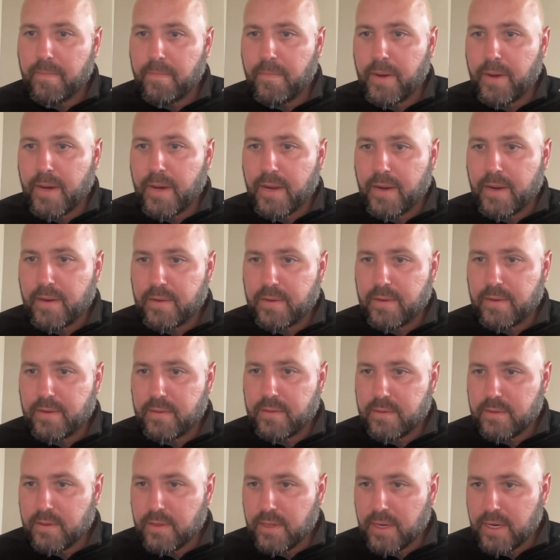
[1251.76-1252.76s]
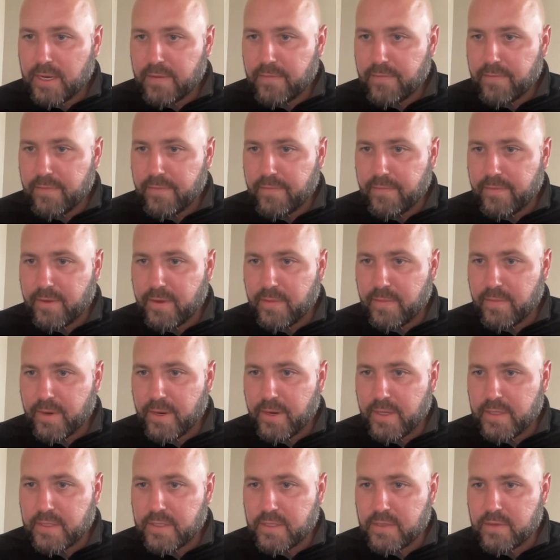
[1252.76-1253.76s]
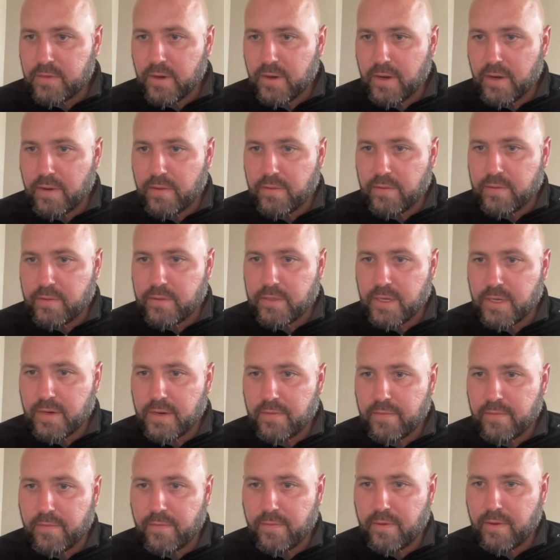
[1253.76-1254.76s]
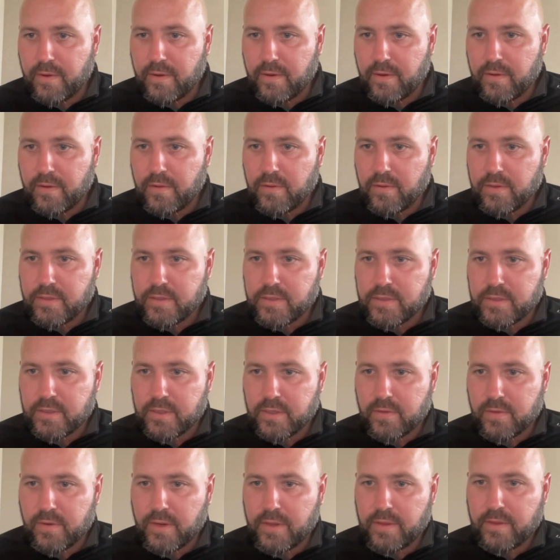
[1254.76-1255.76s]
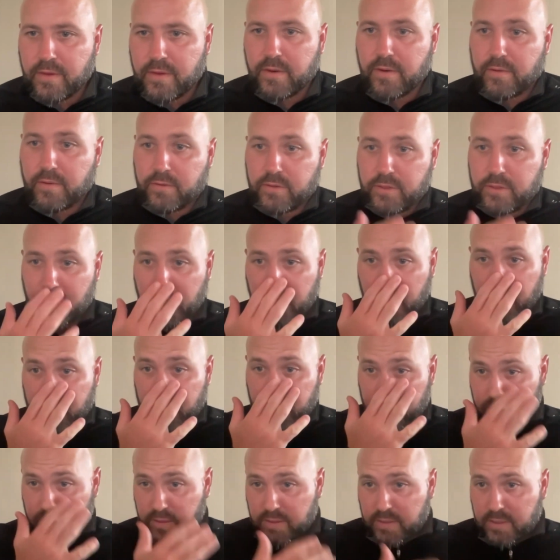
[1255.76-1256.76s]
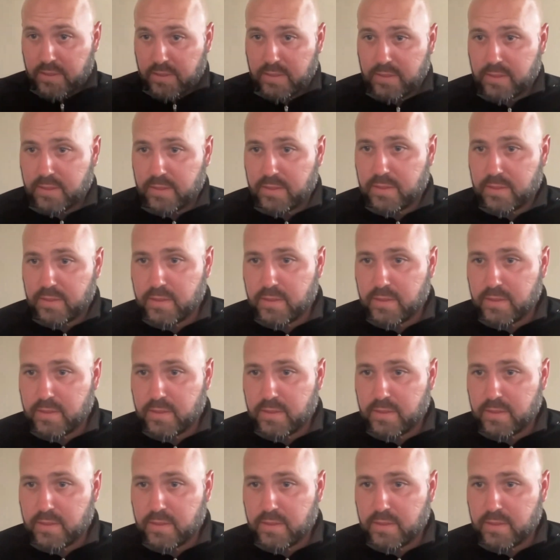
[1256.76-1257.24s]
Matt, last 15 minutes creating a routine for all goalies to create their own changes.